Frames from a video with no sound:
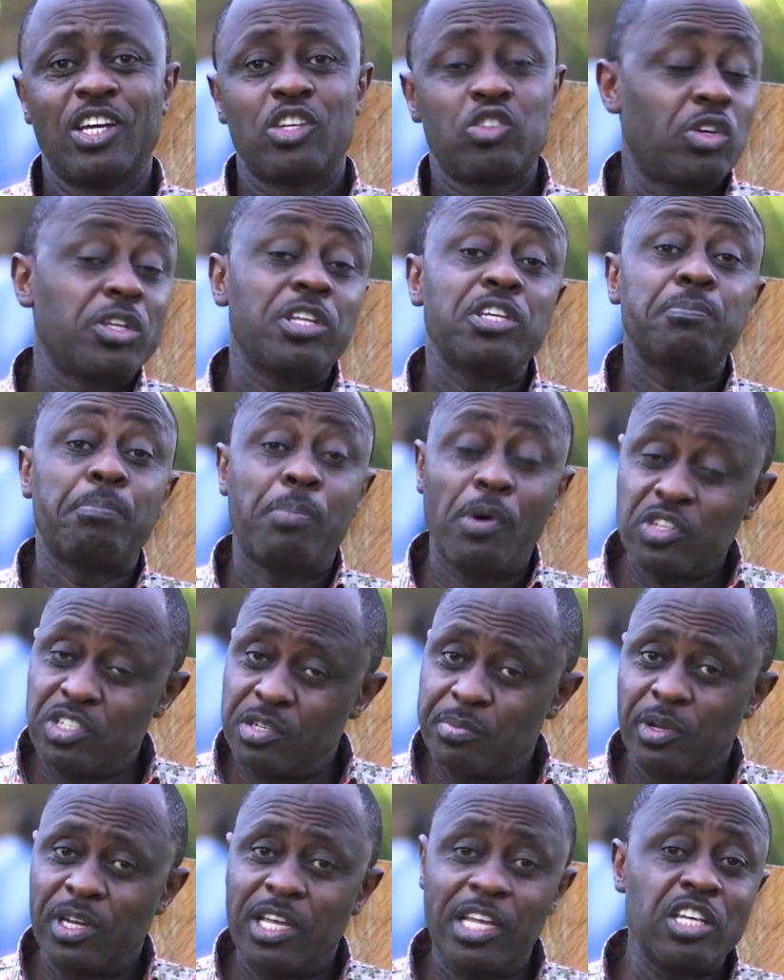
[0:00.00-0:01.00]
So it is
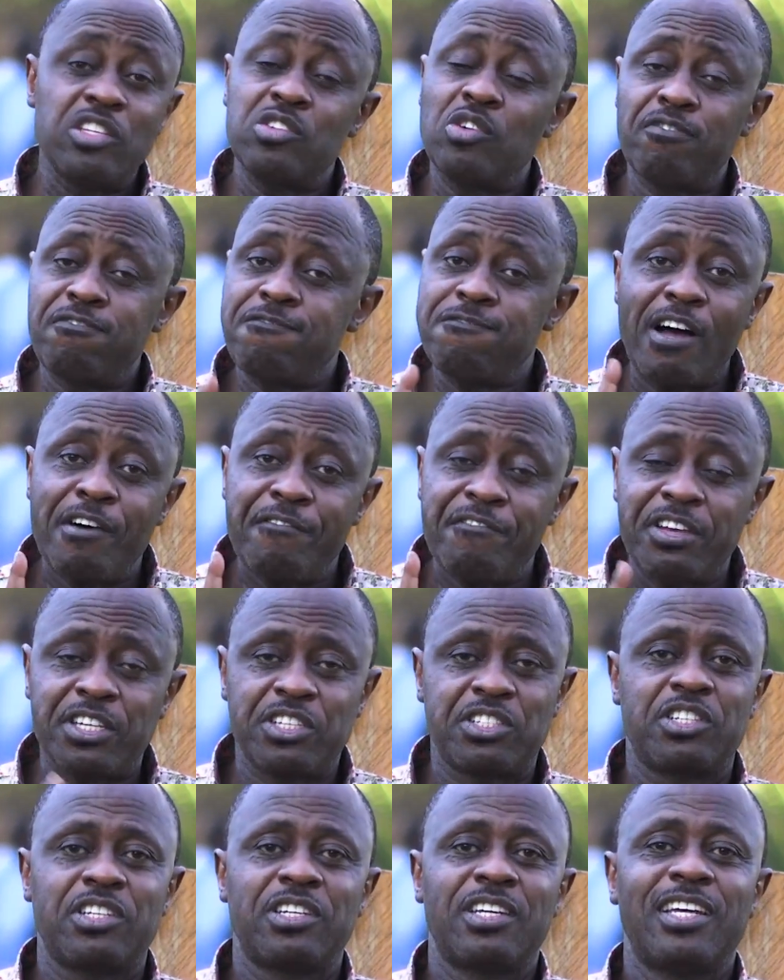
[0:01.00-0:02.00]
possible, it is not
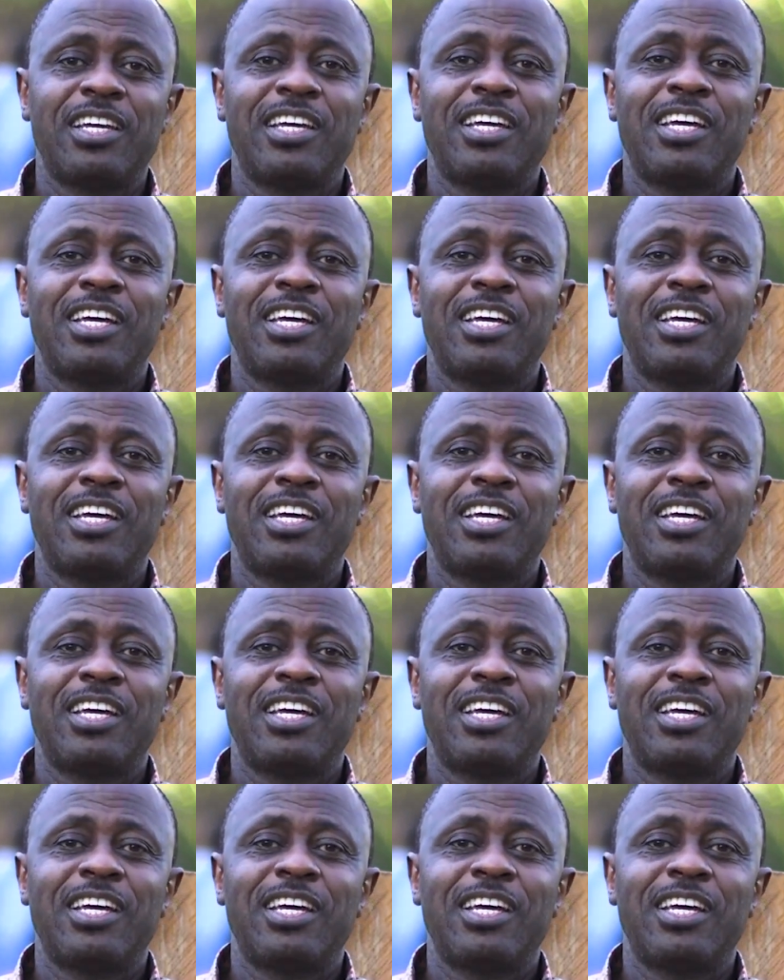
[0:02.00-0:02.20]
far-fetched